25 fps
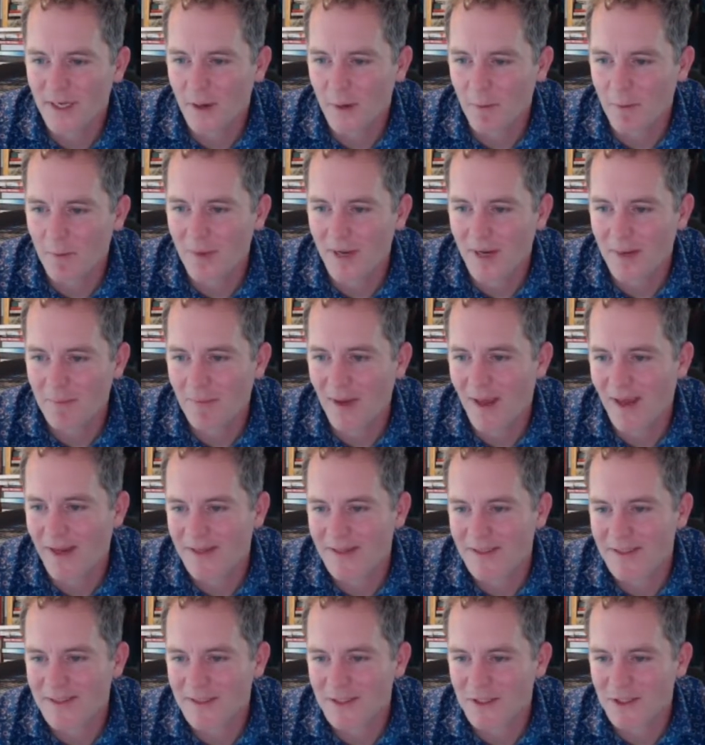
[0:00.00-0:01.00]
big
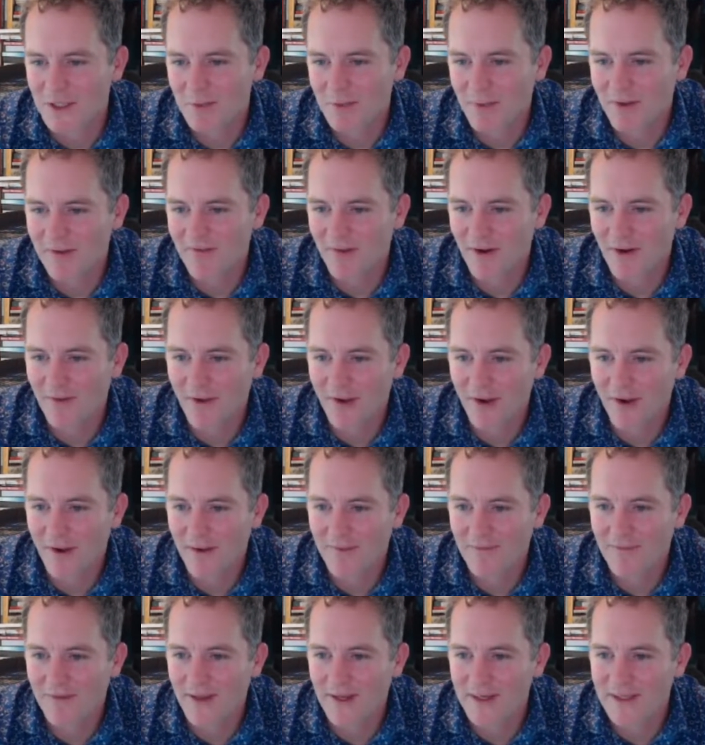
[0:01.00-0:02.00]
bends should be fairly
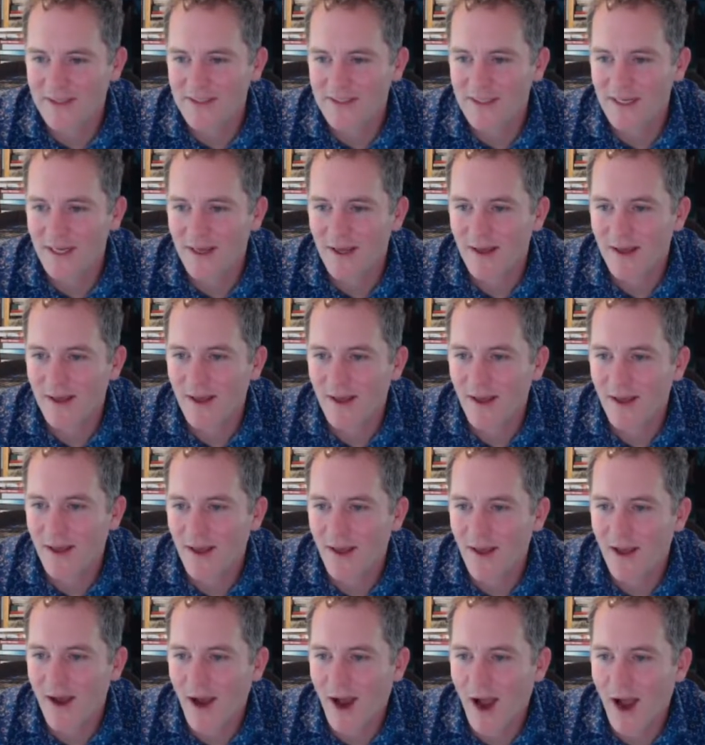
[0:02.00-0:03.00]
obvious.
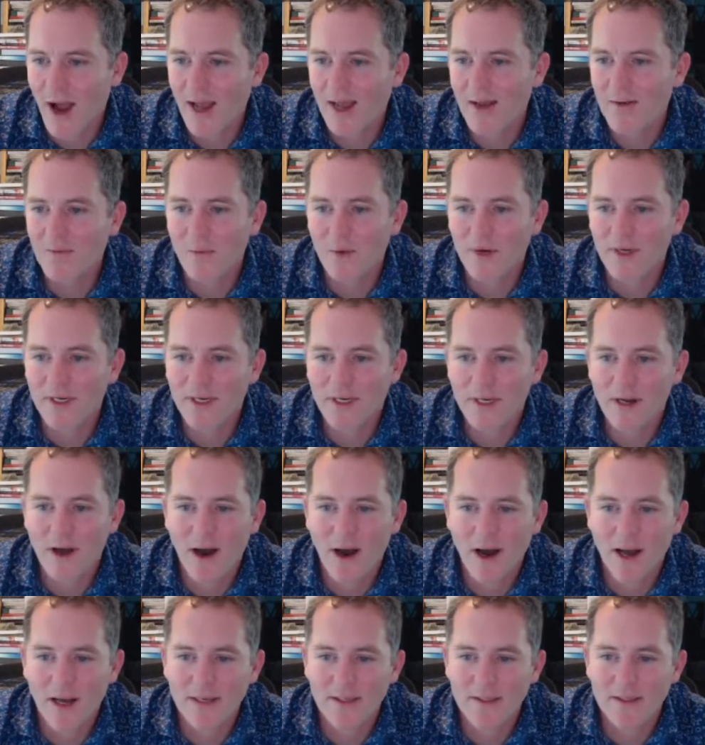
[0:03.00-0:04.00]
I would
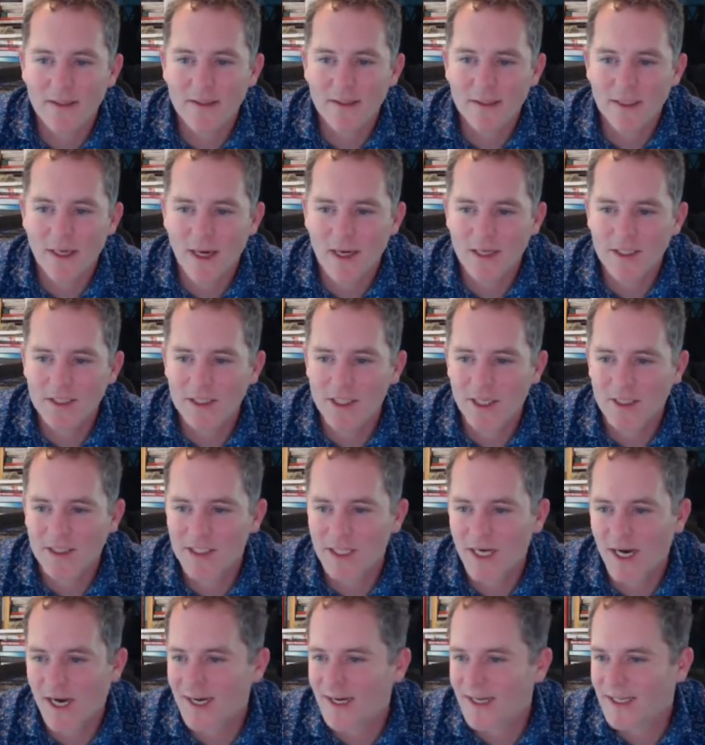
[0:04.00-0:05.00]
not touch a
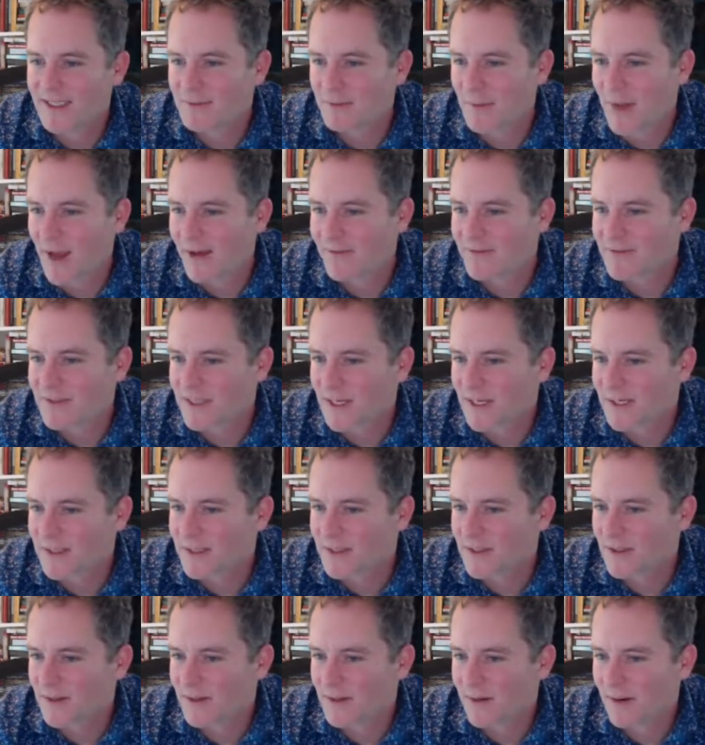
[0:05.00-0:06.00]
Chinese MAF
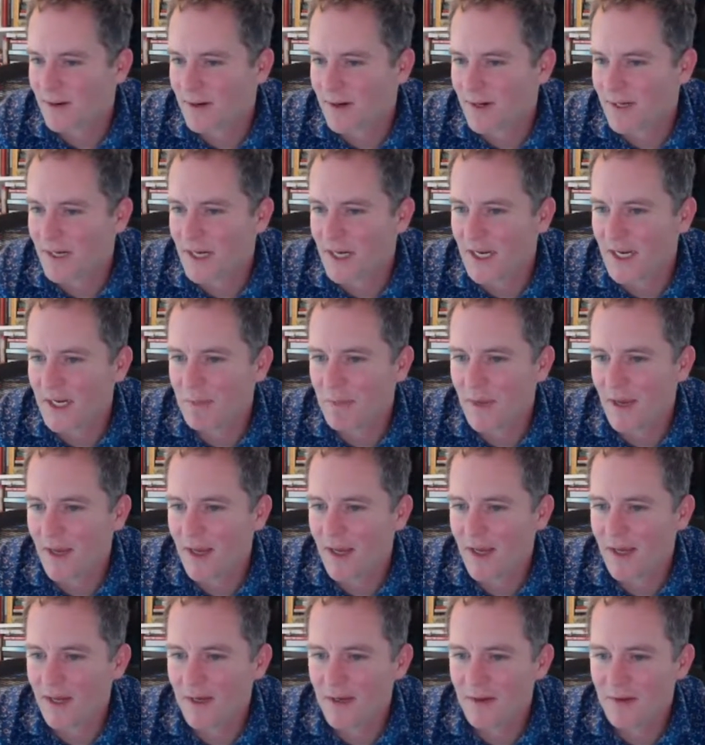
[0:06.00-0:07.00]
sensor on
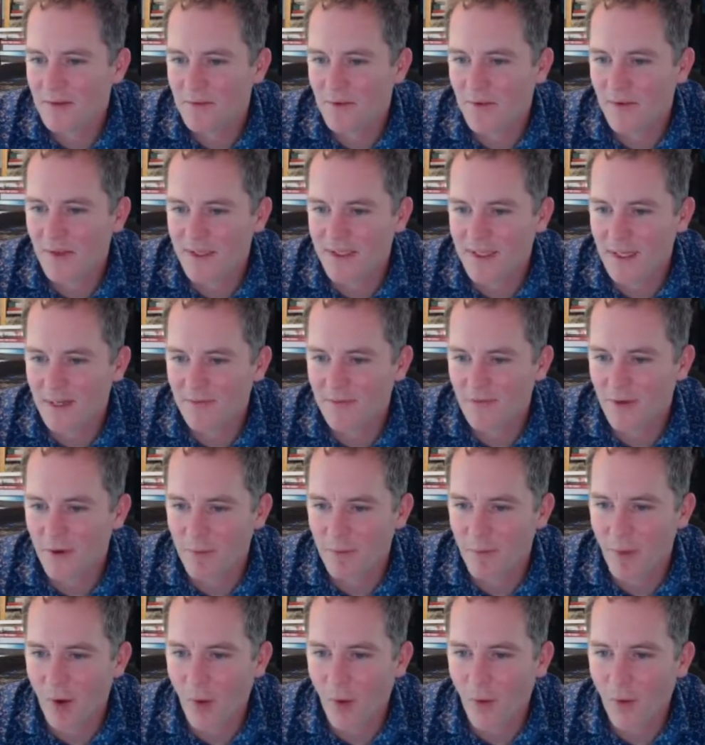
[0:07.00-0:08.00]
eBay with a
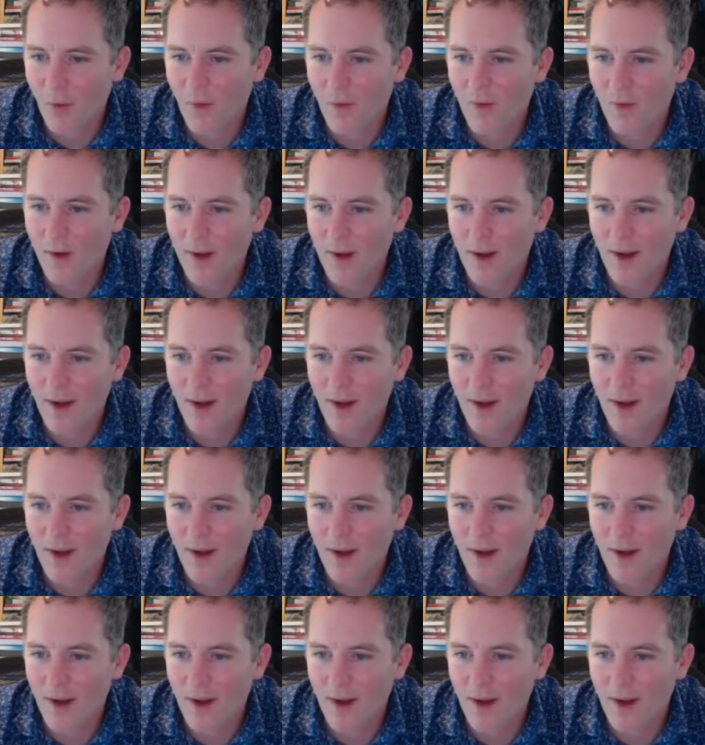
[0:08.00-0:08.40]
10-foot pole.